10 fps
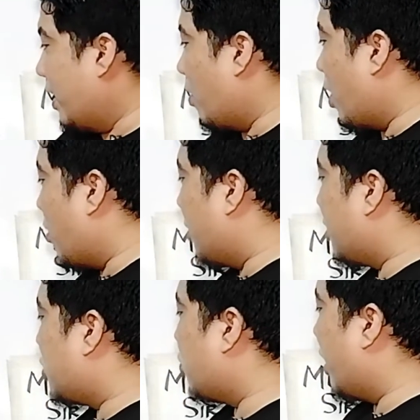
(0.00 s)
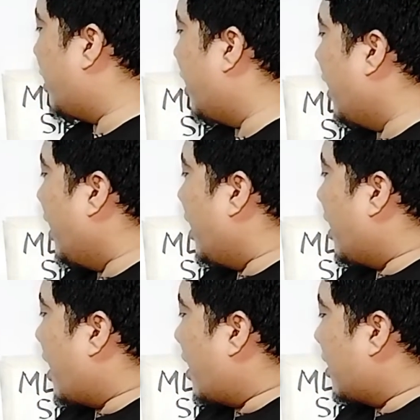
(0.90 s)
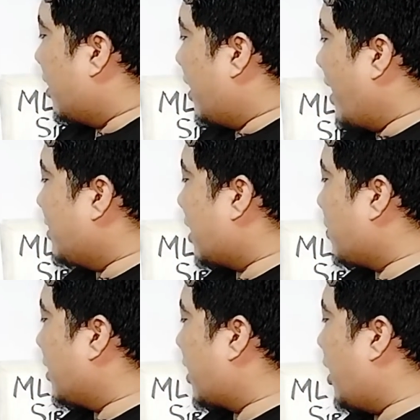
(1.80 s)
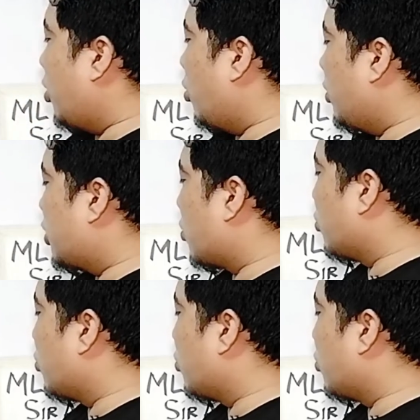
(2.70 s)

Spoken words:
Now, how about this one? Line segment KO is